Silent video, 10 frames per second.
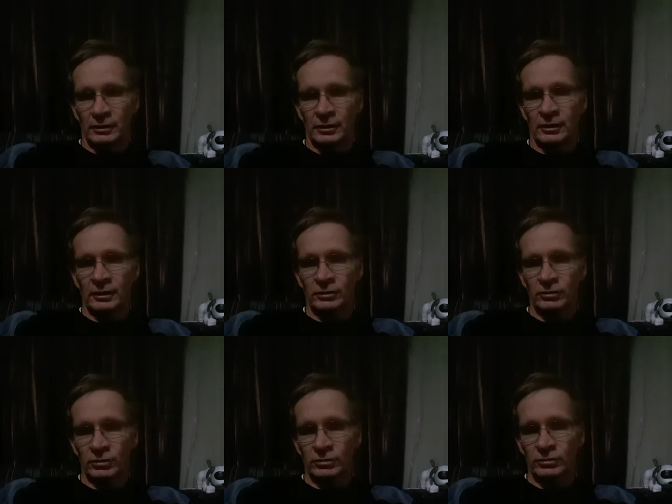And I
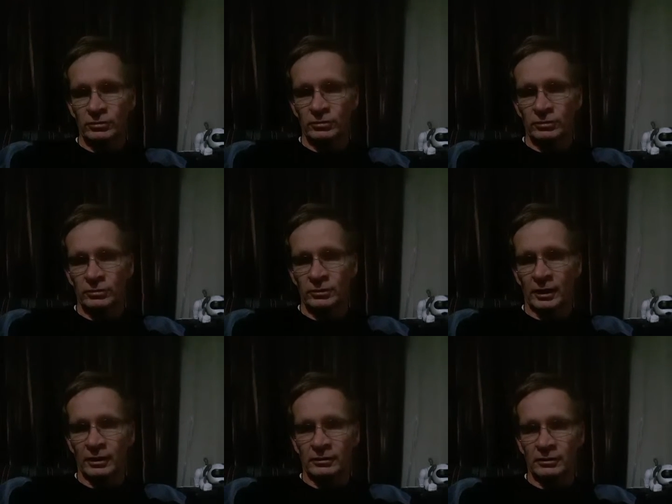started to
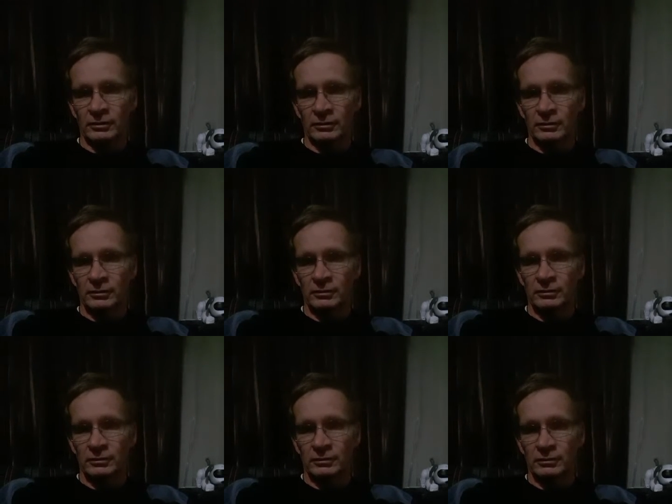doubt and
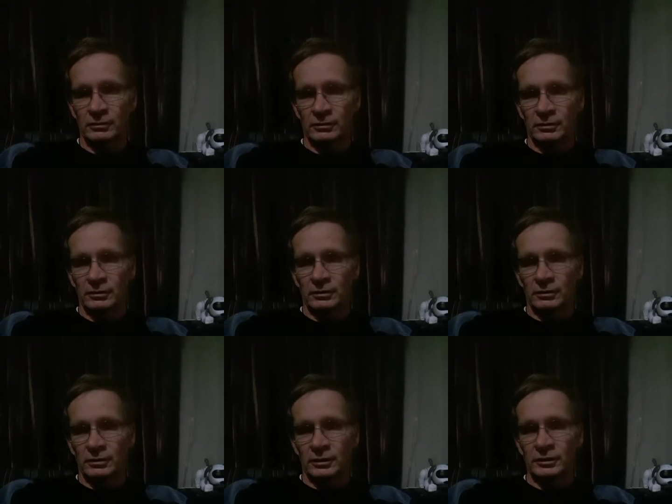
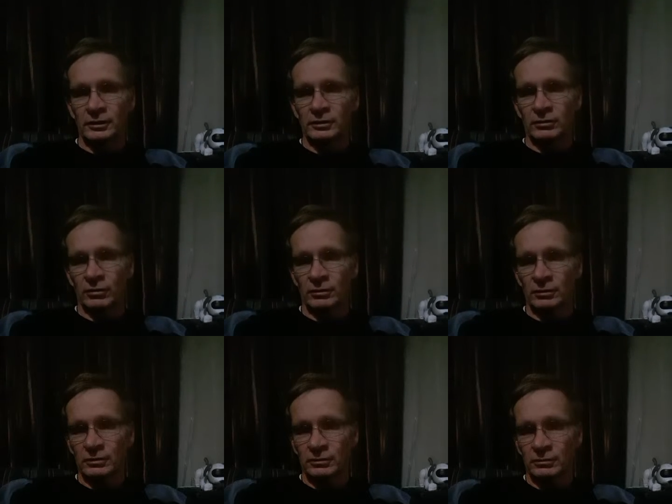he says,
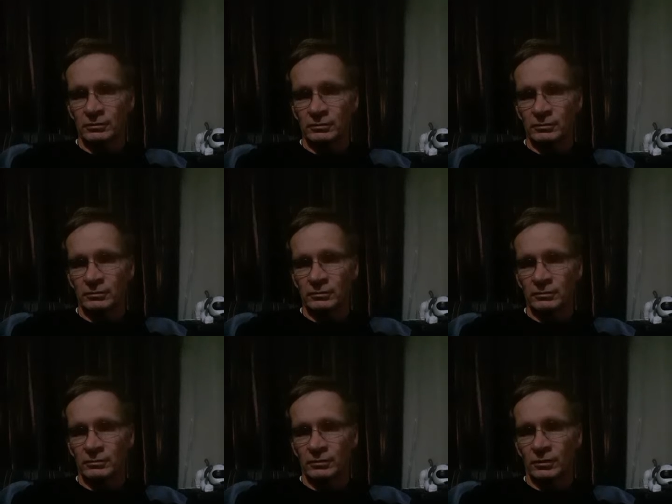"Colin,
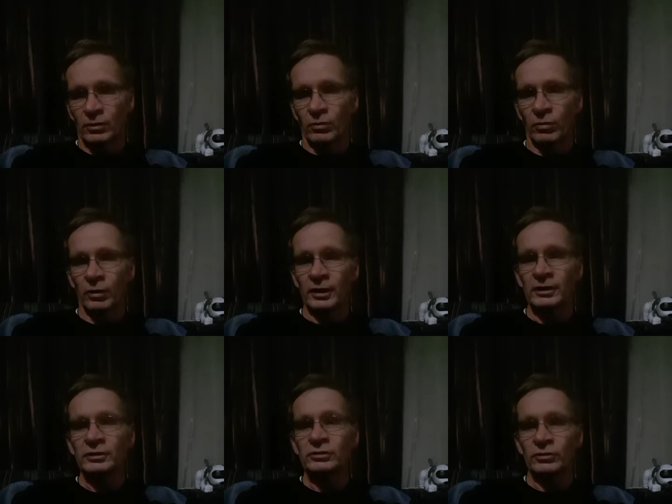where
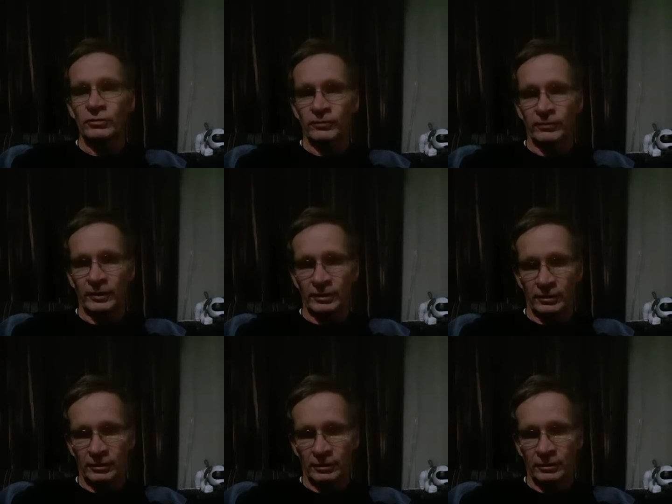is your faith
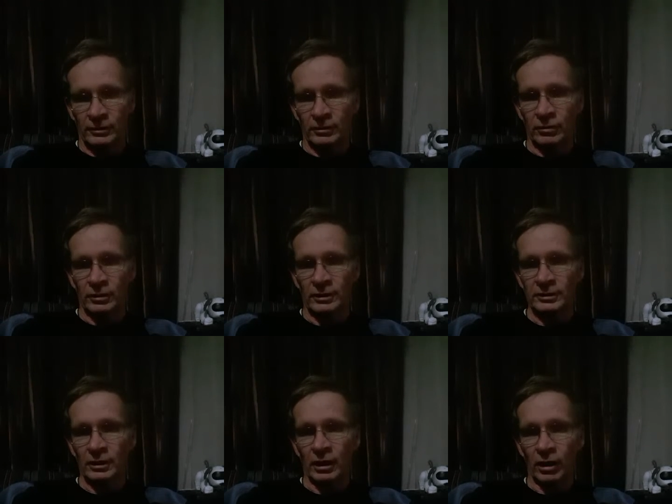in God?" I
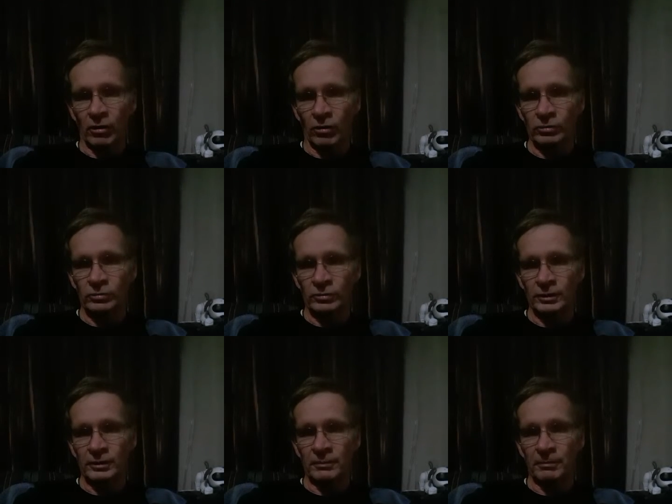said, "I can't
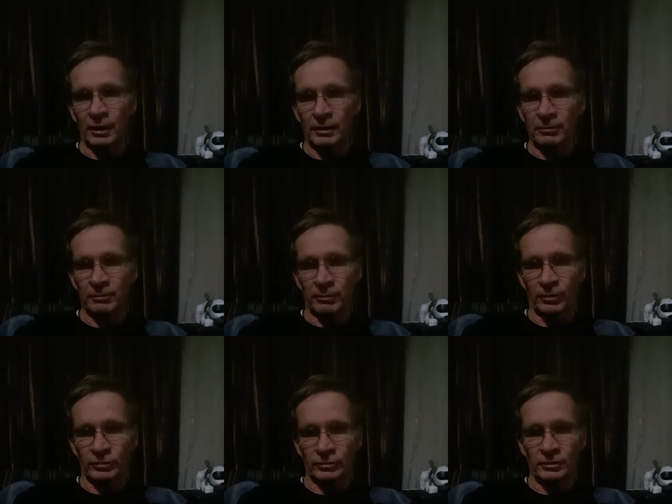read the Bible,
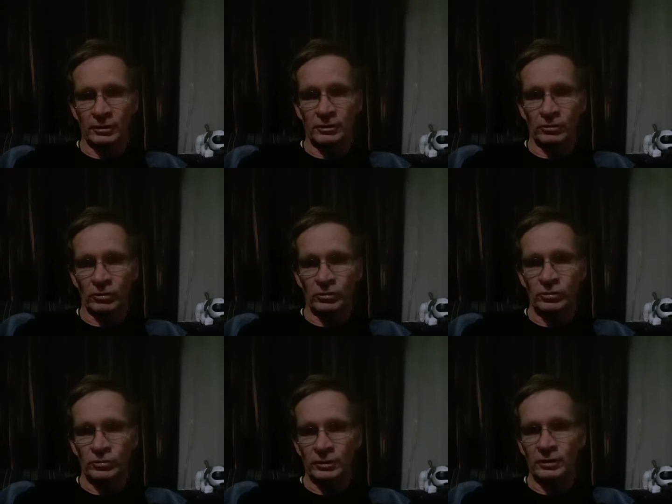Pastor. I can't
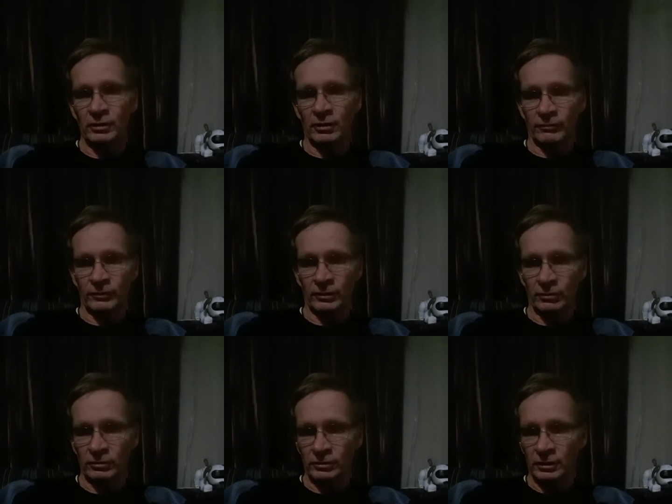read
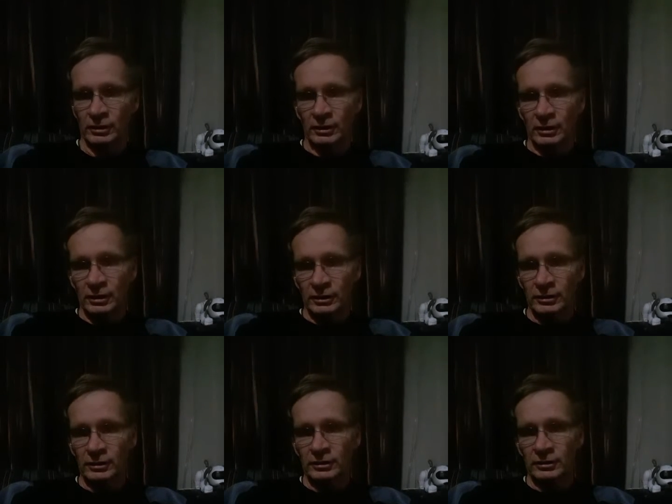Afrikaans." He
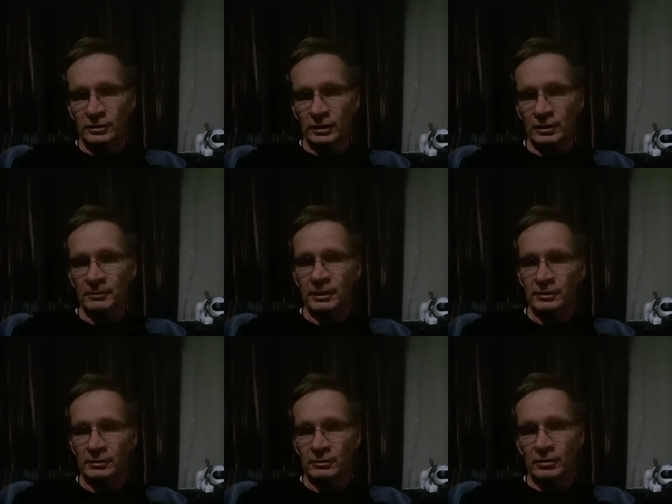says, "Young
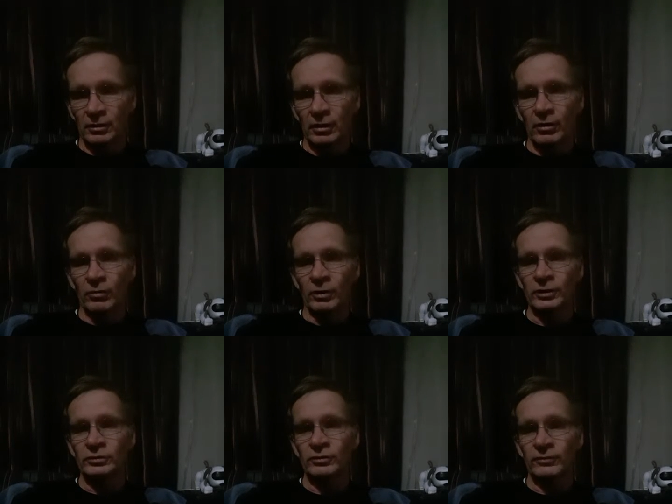man,
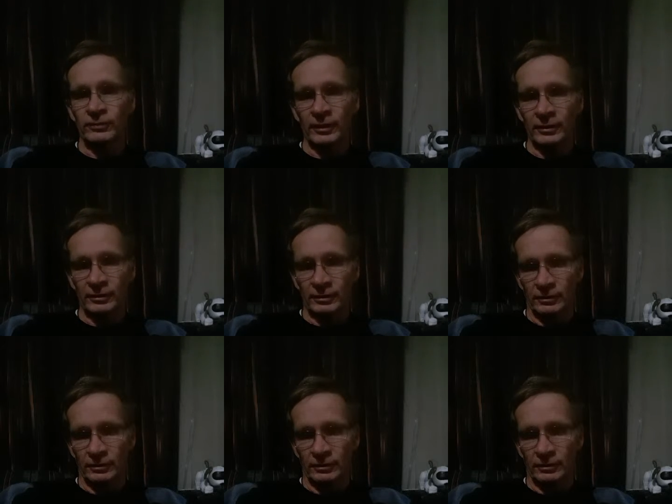where's your faith?